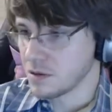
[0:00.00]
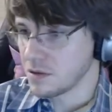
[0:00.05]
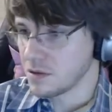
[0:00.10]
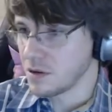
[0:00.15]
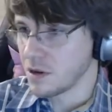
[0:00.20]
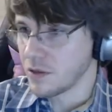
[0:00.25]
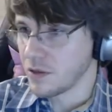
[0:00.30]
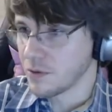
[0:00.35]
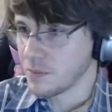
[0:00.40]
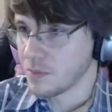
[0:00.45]

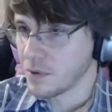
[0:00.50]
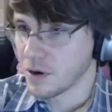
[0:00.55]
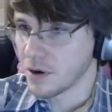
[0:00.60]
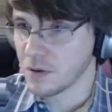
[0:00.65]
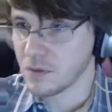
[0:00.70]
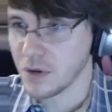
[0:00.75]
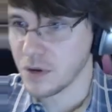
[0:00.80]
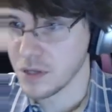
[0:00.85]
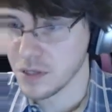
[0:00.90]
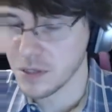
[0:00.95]
other part
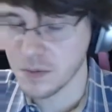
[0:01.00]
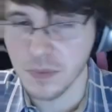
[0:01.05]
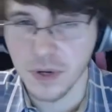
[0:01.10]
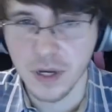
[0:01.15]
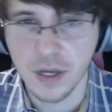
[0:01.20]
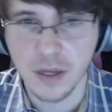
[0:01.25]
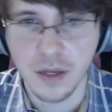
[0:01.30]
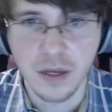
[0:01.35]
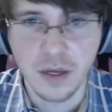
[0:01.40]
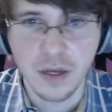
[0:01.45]
was,
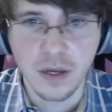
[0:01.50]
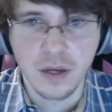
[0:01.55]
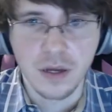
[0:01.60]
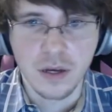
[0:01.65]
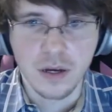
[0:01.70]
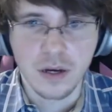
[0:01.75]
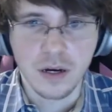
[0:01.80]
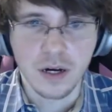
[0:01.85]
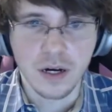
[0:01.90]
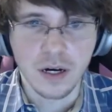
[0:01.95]
but
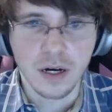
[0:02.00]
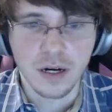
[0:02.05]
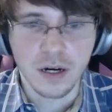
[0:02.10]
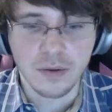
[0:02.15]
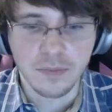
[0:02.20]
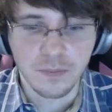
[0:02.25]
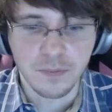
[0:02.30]
um,